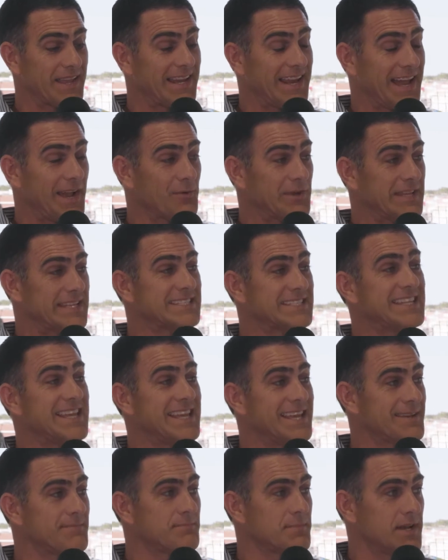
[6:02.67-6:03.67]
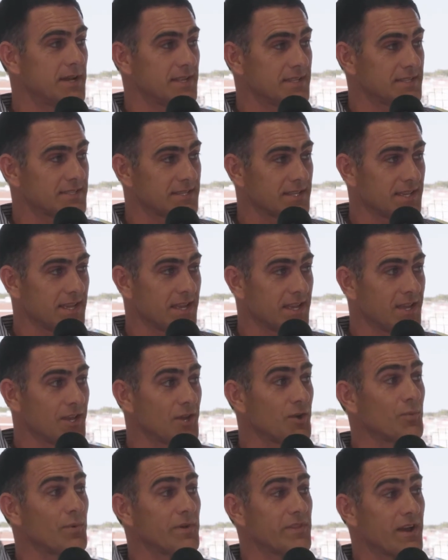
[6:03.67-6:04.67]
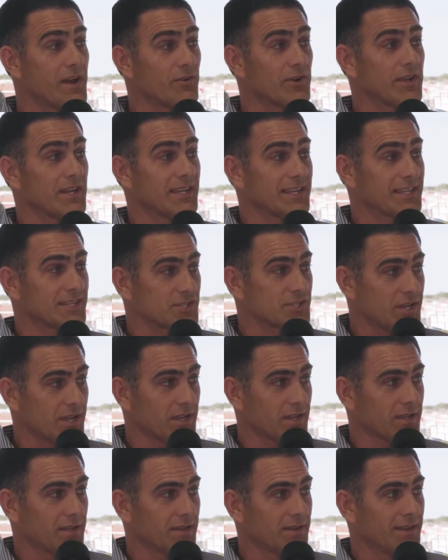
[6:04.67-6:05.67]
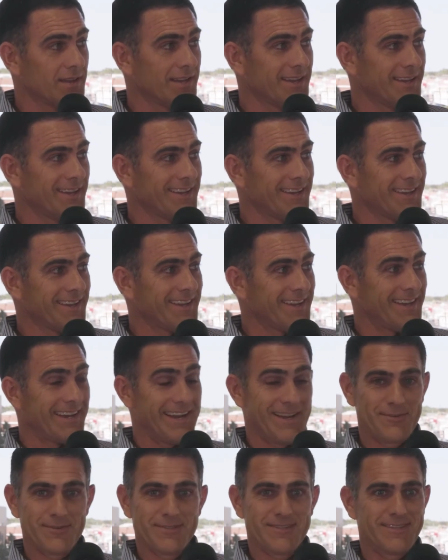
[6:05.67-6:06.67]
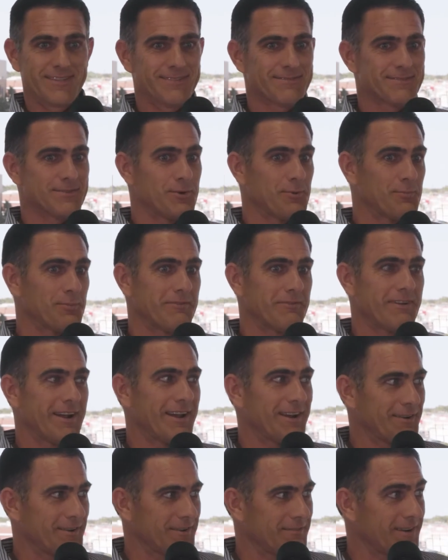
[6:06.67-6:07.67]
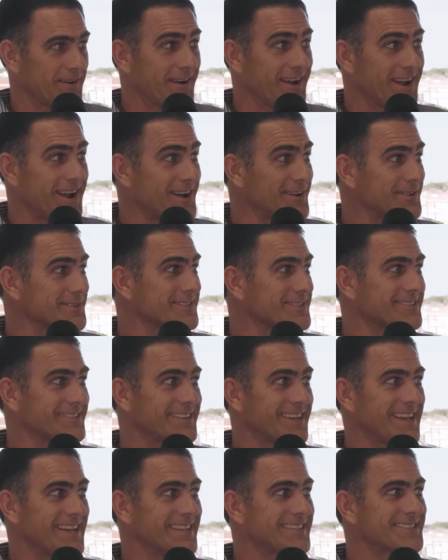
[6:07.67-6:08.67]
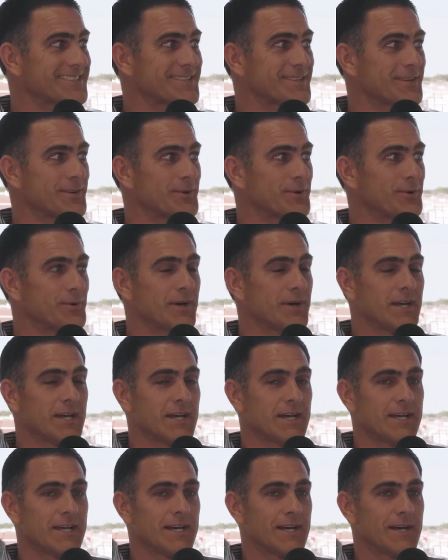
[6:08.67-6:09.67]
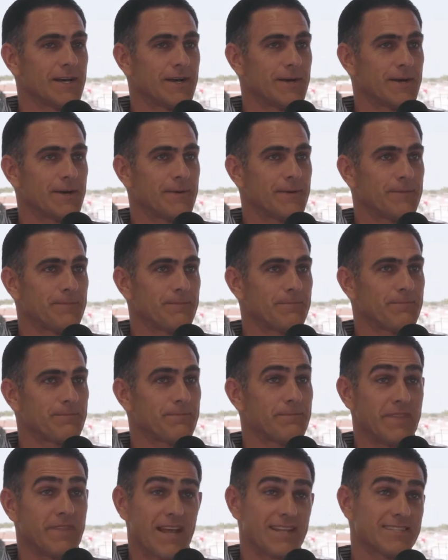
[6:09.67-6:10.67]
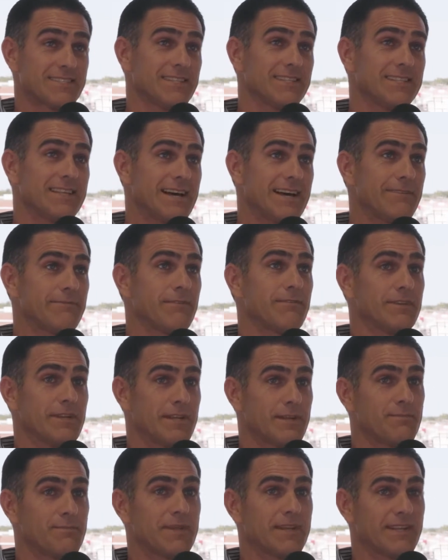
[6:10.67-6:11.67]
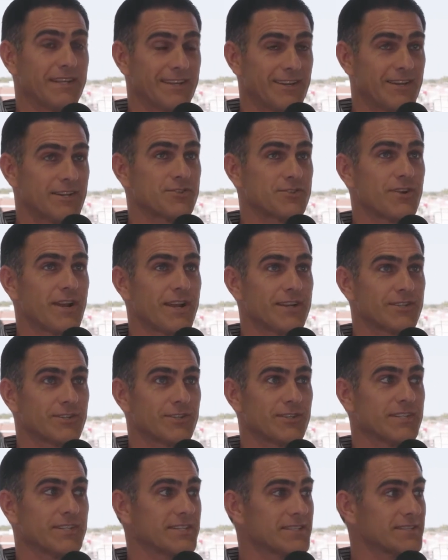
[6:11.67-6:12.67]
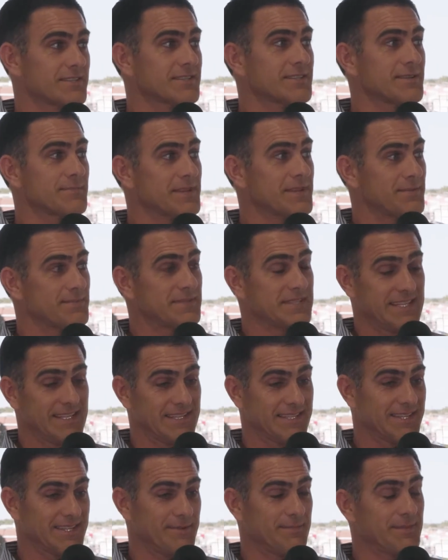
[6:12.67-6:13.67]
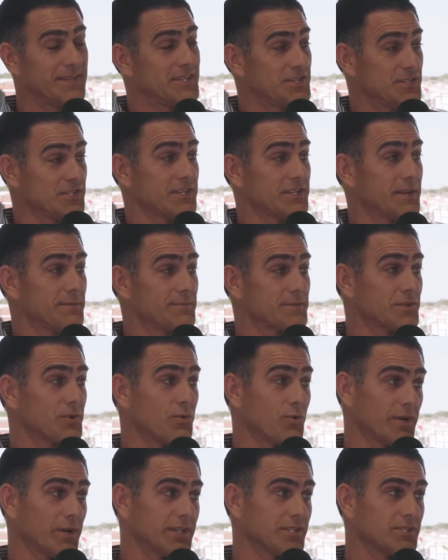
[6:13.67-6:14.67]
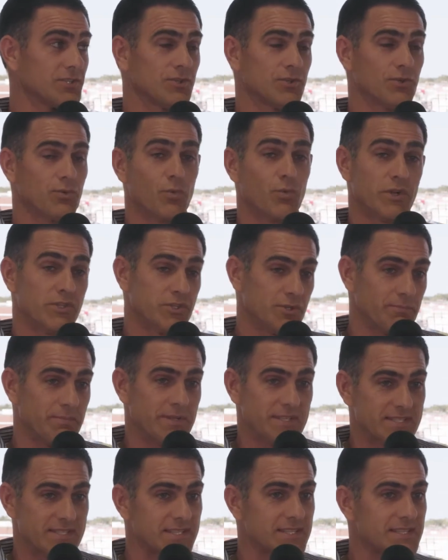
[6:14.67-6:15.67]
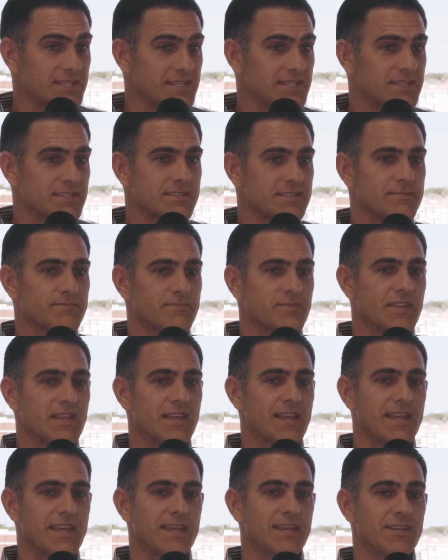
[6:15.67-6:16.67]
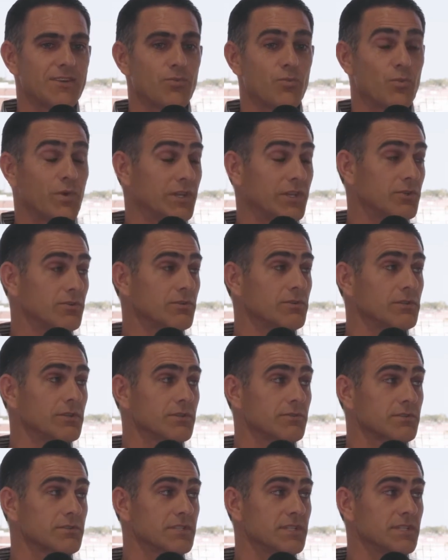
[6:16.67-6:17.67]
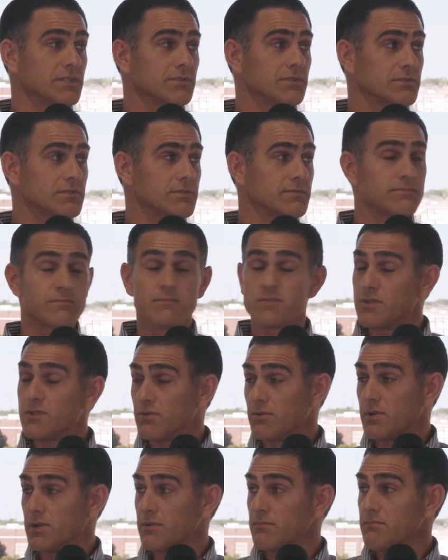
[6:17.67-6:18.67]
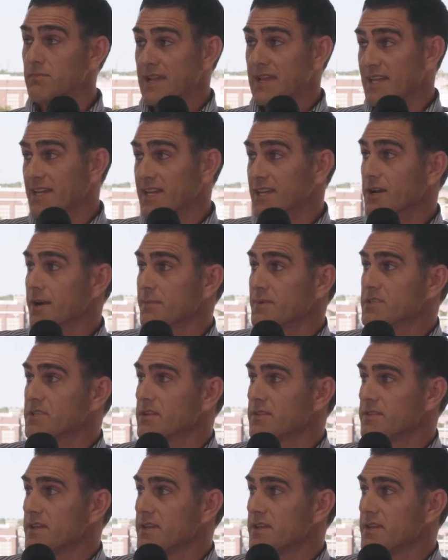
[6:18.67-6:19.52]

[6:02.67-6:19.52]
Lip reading: and I went 10 months without getting a check. And I was the sole provider of our house. And so that's the life of an independent contractor, is sometimes the income, it just comes according to what your business is and when you close deals. So you want to make any comments on